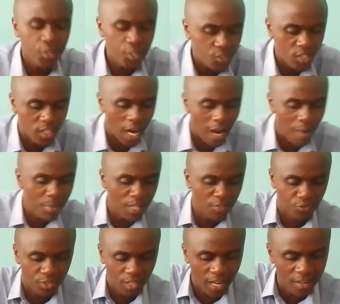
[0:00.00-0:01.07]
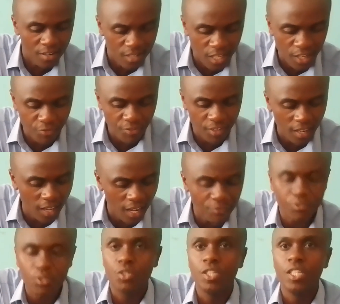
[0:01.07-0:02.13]
this garment and leave the
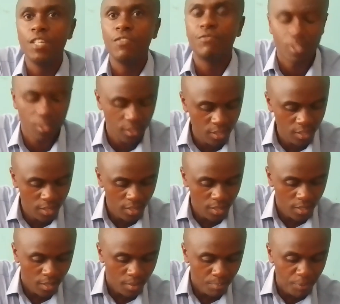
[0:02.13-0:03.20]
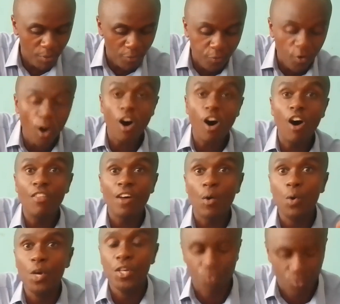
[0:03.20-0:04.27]
raft drift before the
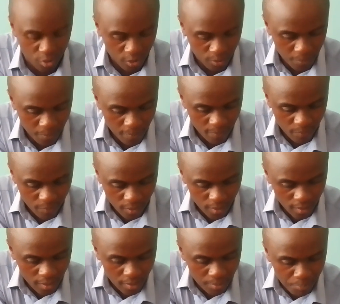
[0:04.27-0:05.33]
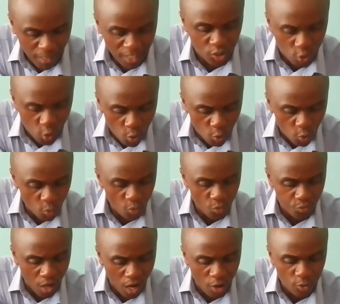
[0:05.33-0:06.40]
wind. But do
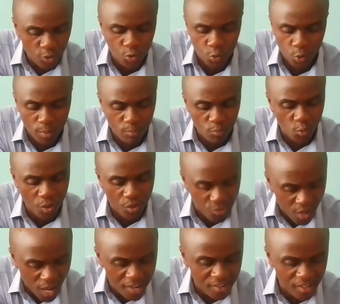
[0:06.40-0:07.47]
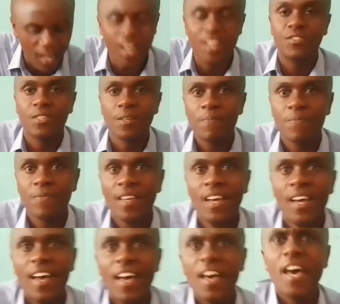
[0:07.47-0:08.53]
thou swim with thine heart
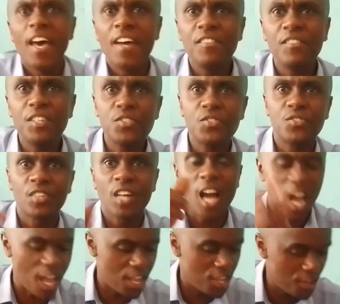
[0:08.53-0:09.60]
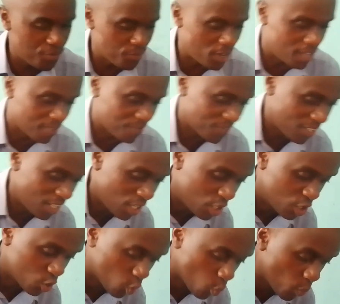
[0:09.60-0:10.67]
and strive to